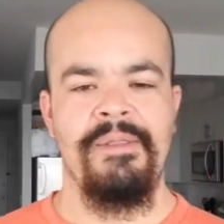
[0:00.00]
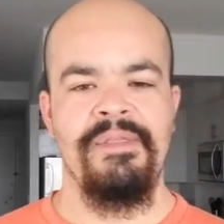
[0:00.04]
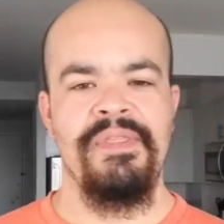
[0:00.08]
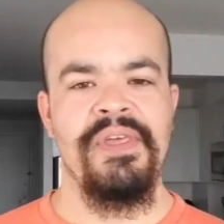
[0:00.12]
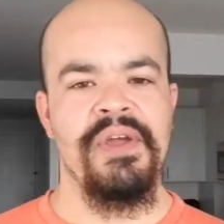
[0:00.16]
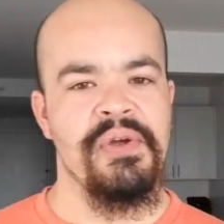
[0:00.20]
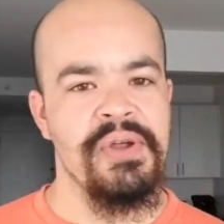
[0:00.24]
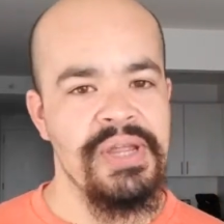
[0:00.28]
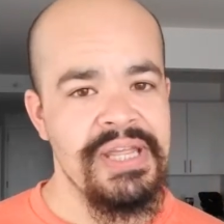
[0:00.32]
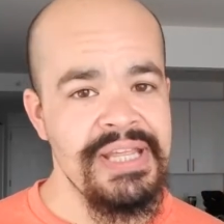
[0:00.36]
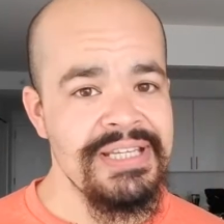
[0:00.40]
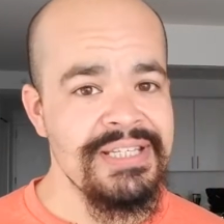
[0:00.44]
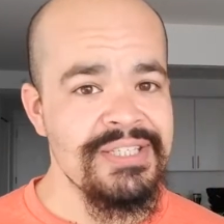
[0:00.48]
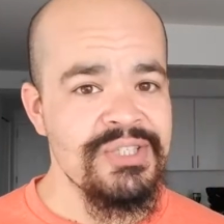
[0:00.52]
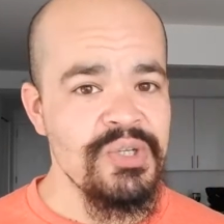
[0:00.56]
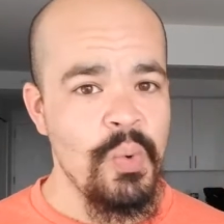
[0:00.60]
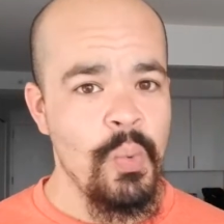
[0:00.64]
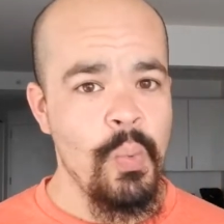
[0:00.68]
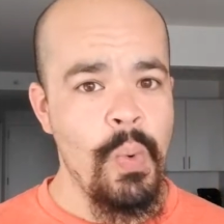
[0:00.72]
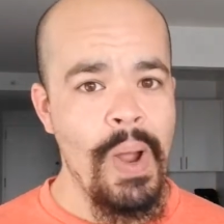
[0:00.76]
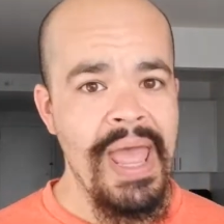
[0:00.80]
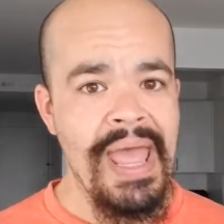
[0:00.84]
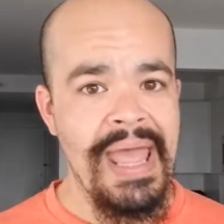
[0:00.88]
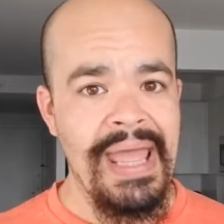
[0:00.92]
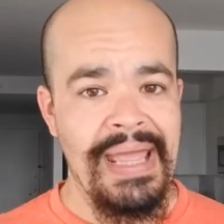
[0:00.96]
there is a
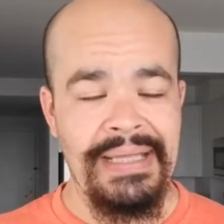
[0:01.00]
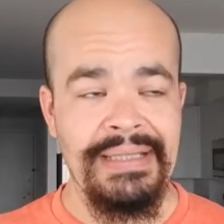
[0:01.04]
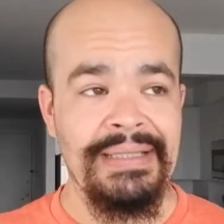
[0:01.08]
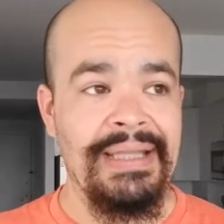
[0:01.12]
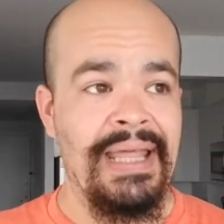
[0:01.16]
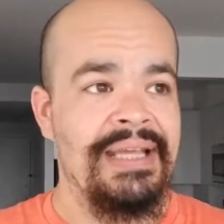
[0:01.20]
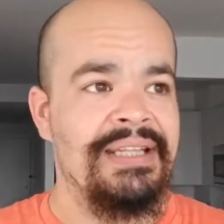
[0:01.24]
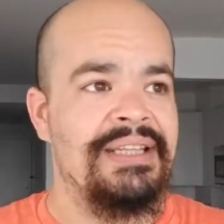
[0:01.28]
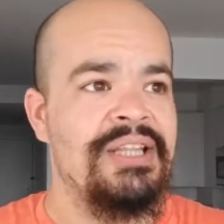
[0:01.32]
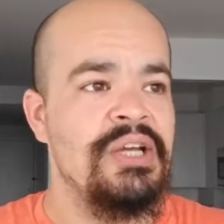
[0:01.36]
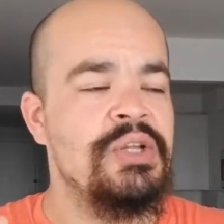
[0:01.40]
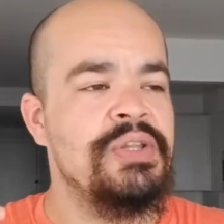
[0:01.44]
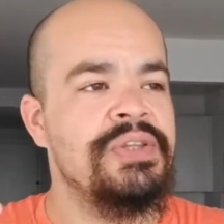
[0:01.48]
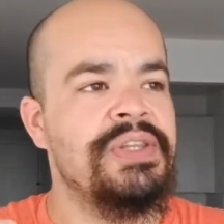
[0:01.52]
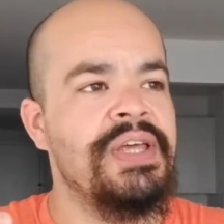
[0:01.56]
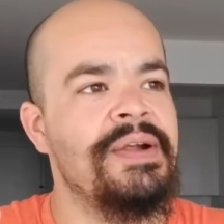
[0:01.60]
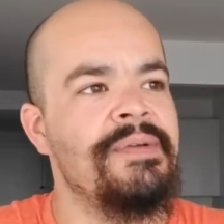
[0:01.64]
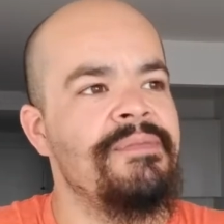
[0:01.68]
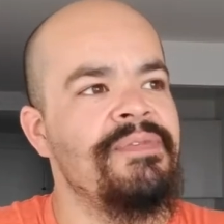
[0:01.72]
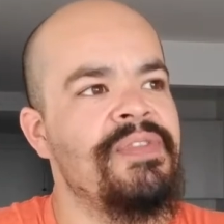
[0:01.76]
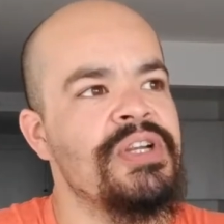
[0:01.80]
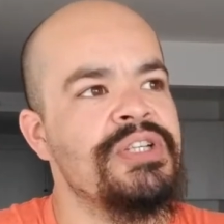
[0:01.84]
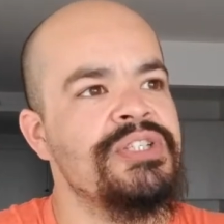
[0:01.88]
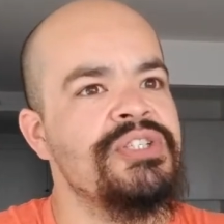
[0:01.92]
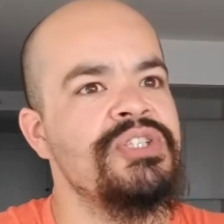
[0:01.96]
way, like
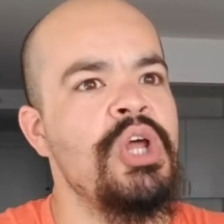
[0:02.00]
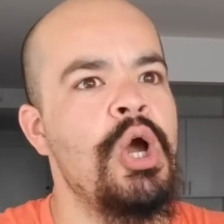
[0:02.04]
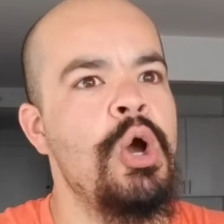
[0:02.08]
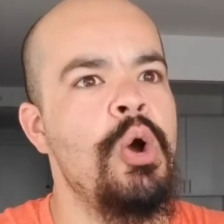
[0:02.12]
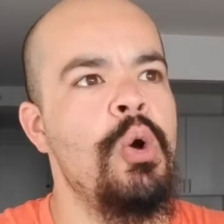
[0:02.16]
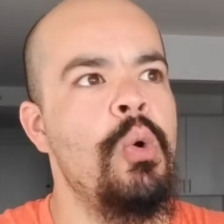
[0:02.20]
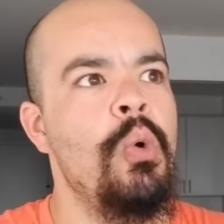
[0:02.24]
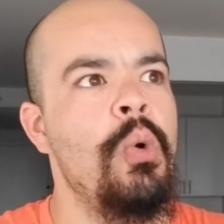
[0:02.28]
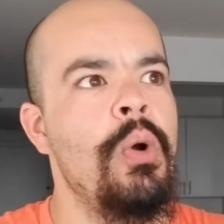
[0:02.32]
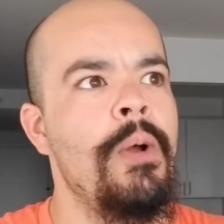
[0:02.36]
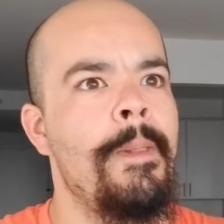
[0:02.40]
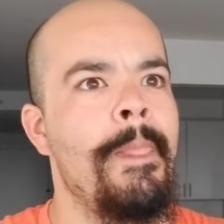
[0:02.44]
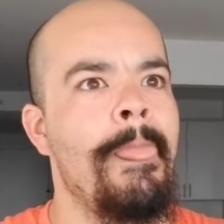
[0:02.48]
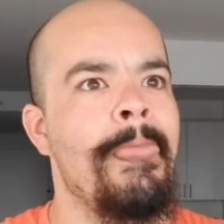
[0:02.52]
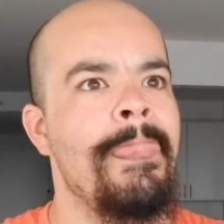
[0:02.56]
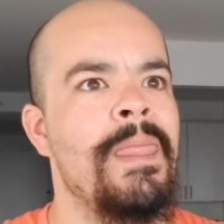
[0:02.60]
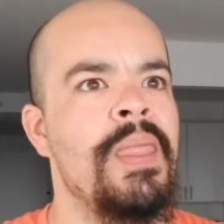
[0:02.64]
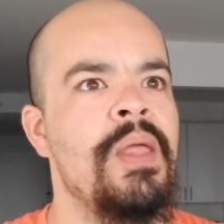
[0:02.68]
there's no,